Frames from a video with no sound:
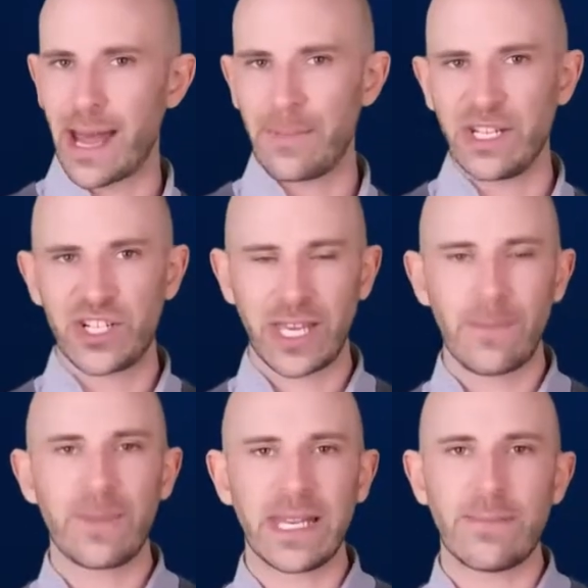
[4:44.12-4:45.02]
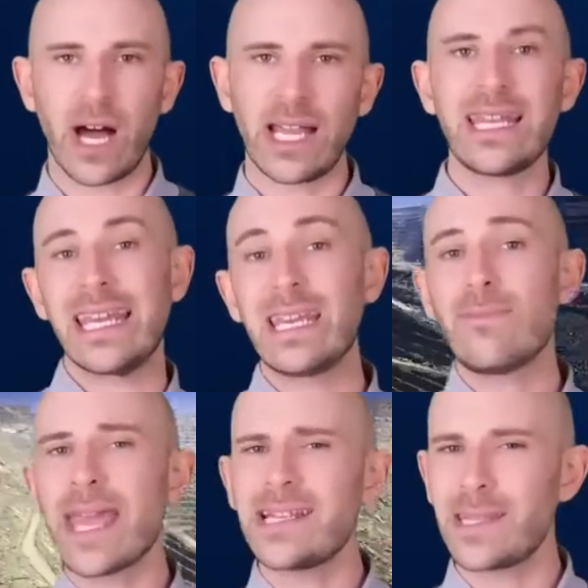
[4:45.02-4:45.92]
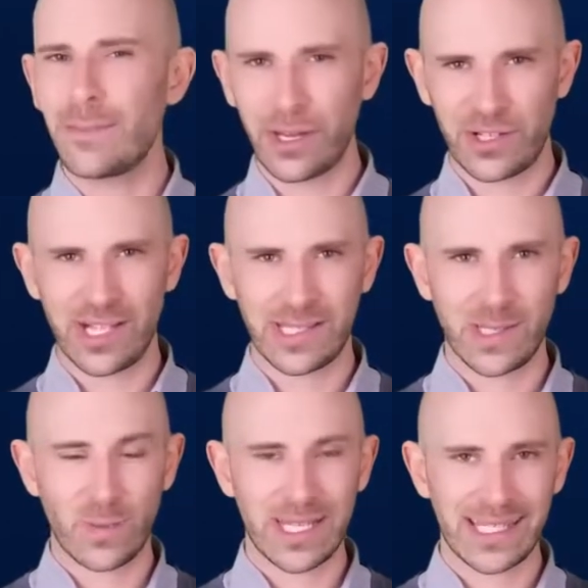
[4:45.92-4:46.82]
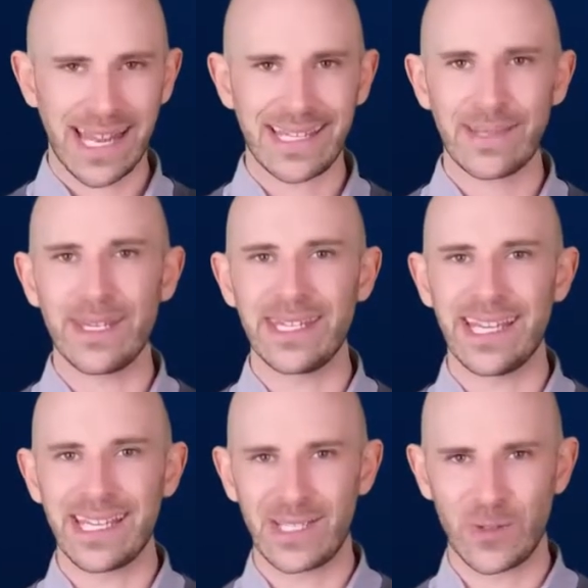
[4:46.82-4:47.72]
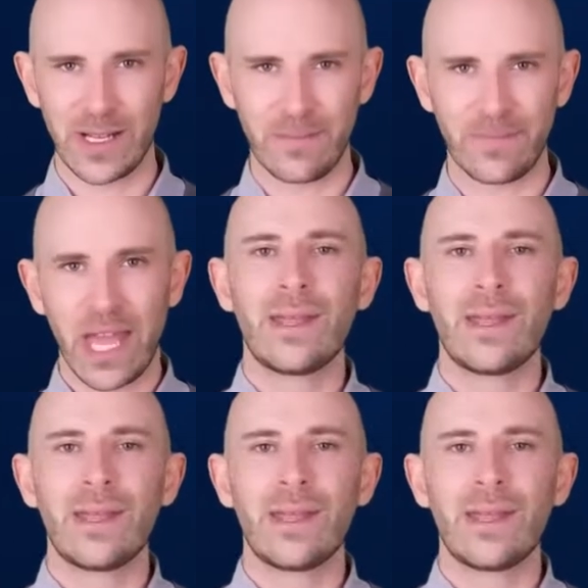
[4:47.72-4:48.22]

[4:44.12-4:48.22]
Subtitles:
established Kimberley mine, he made the purchase that would send him into history.